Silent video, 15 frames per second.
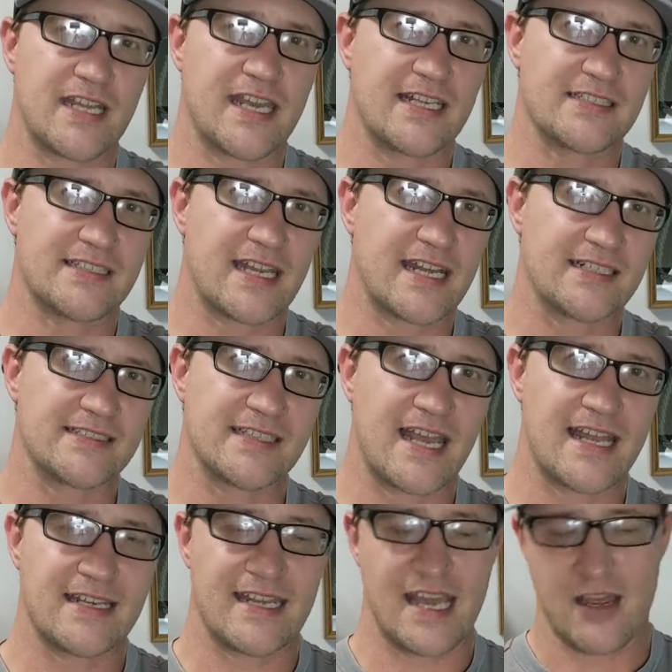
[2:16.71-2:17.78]
snakes that I
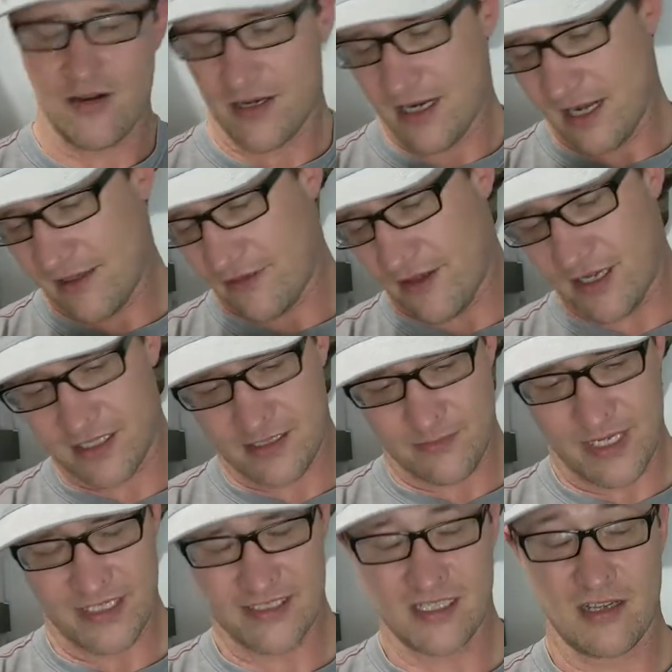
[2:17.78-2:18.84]
sat down and I thought
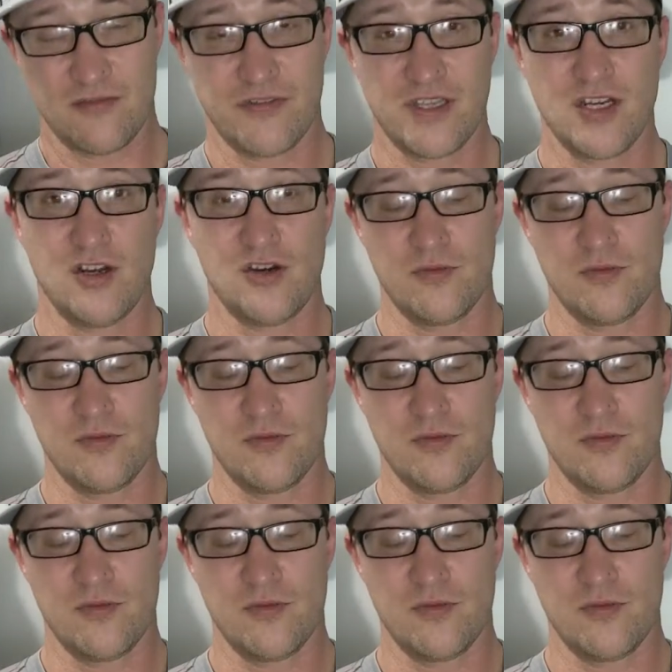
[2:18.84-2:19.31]
to myself,